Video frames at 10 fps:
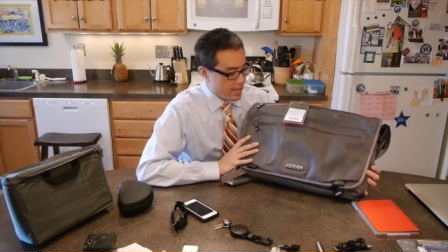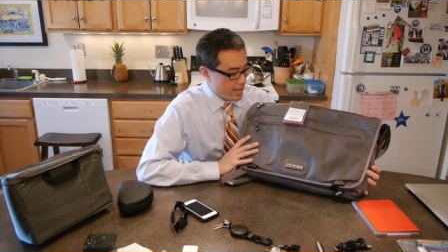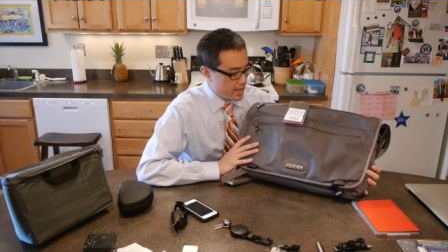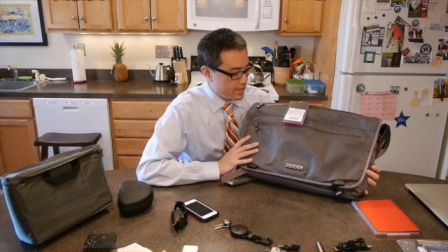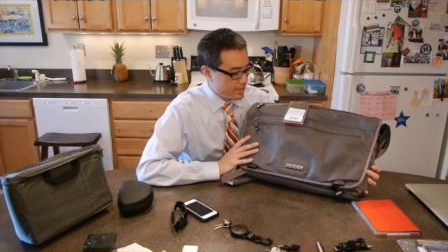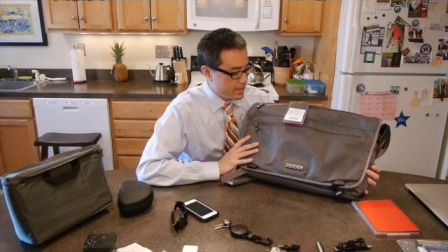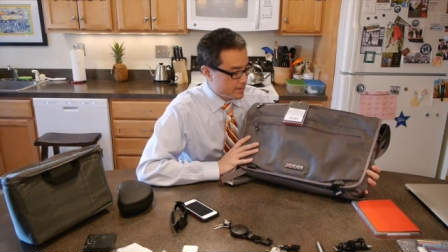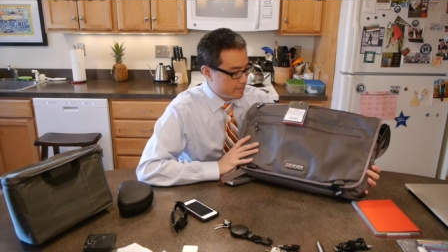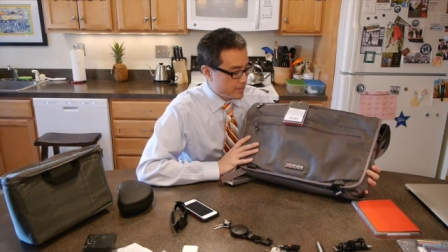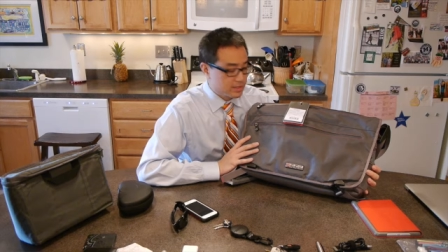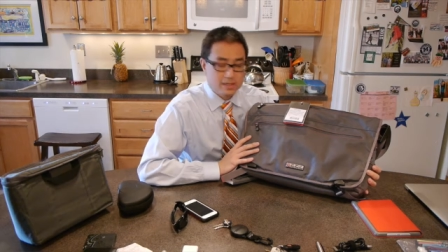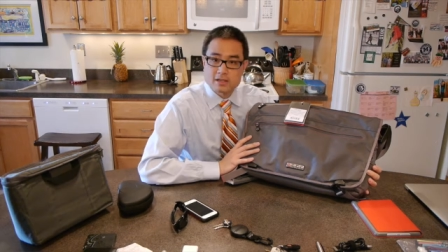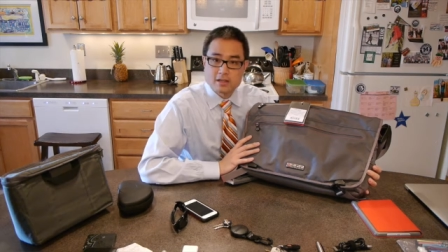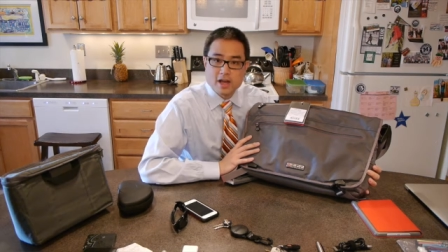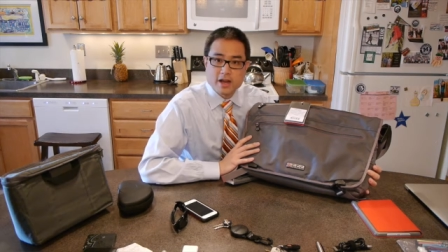And that says
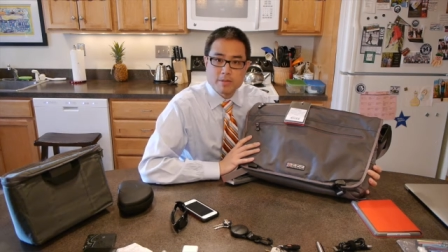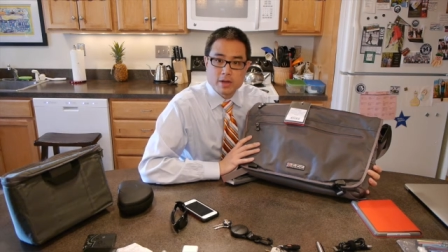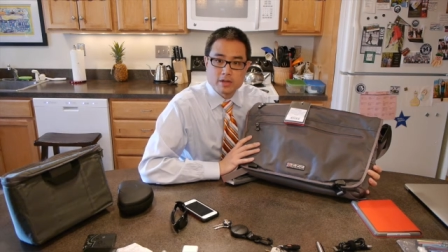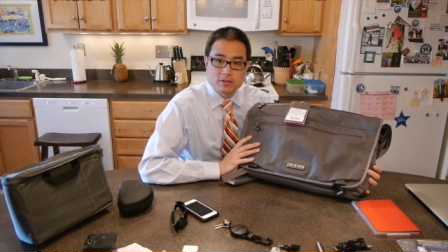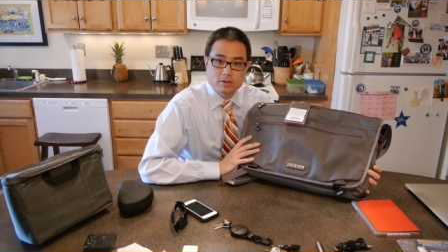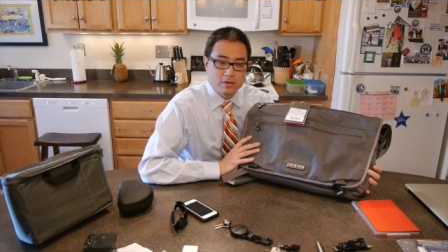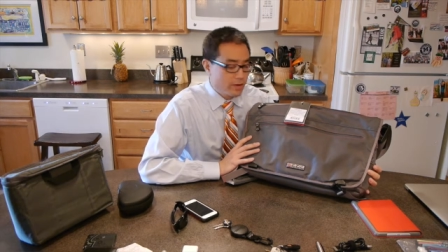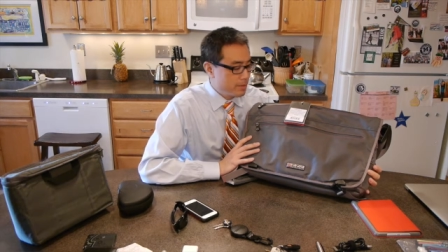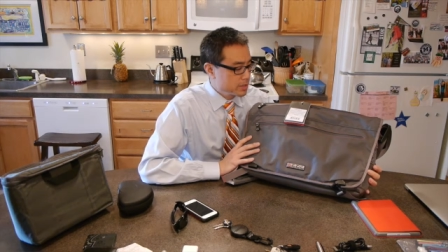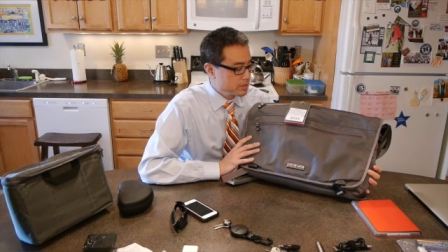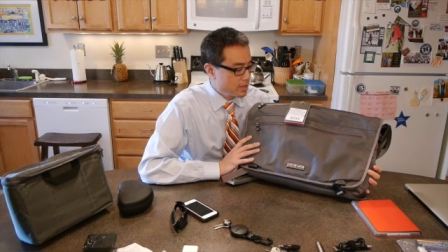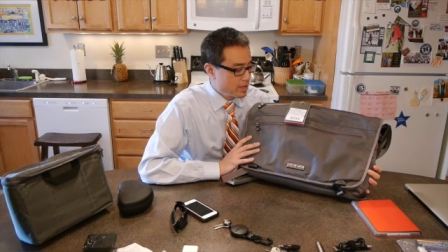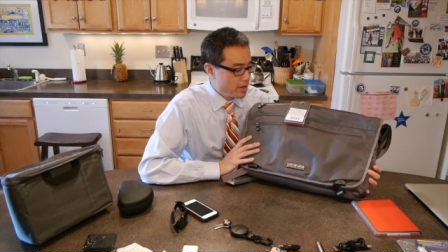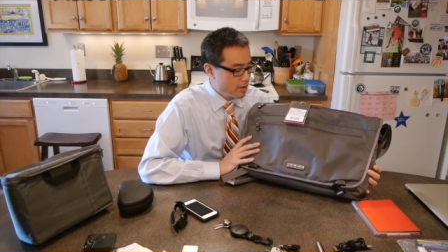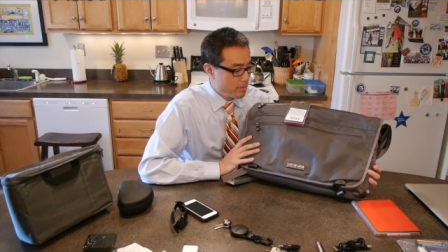a lot about sort of how much they
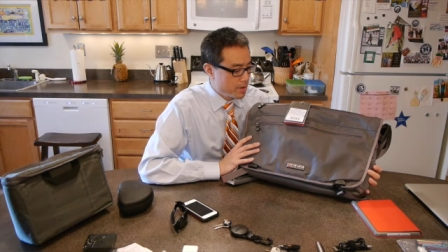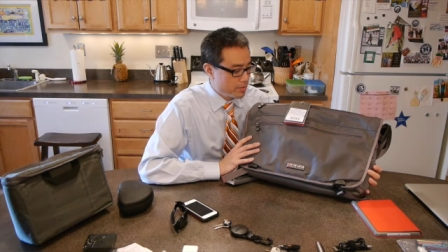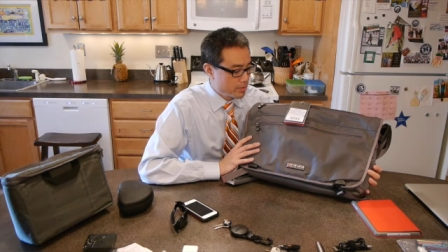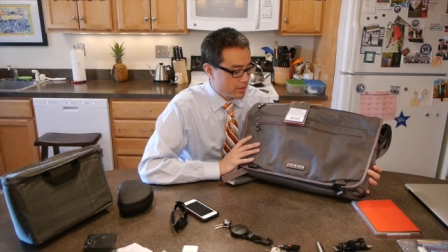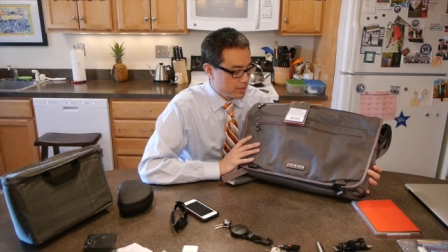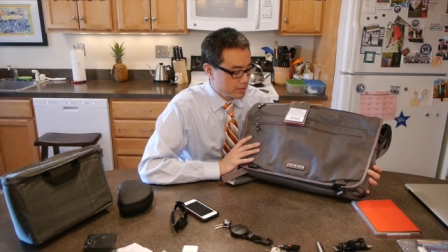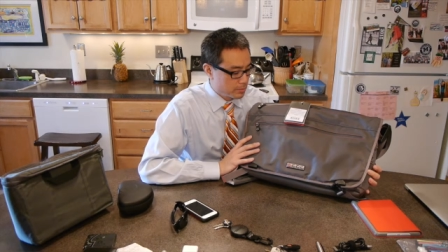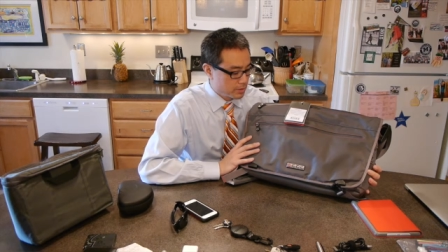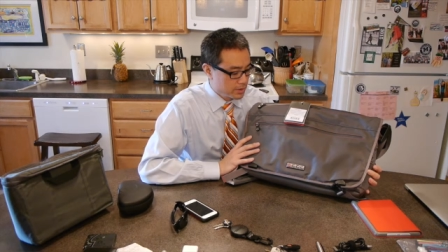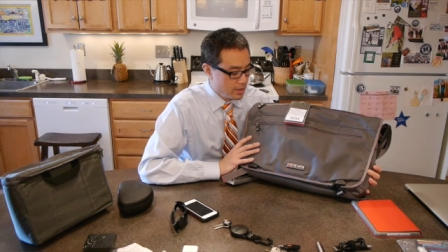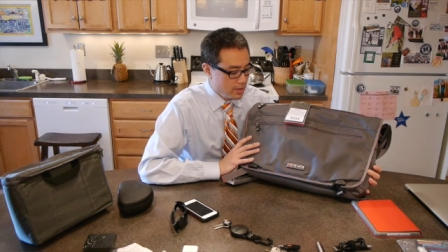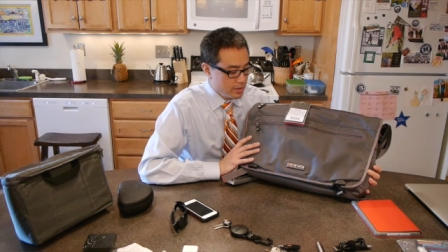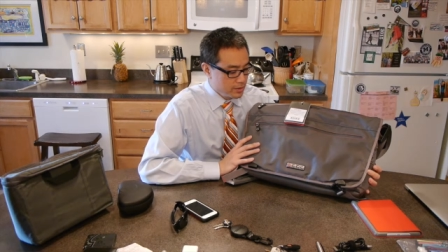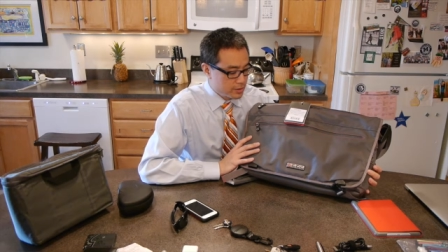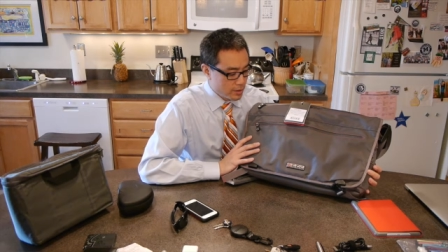care about their customers.
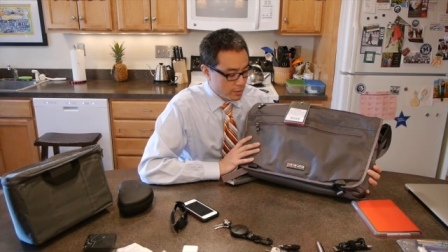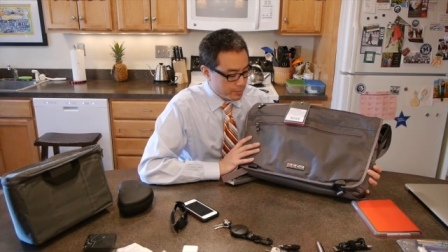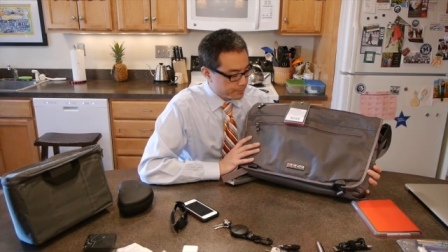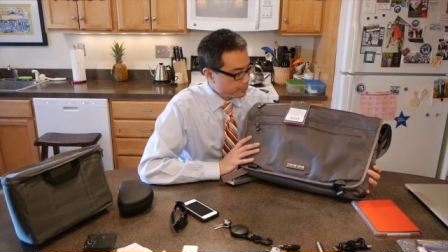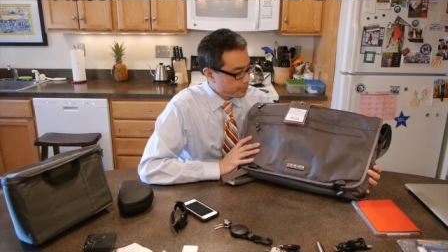So,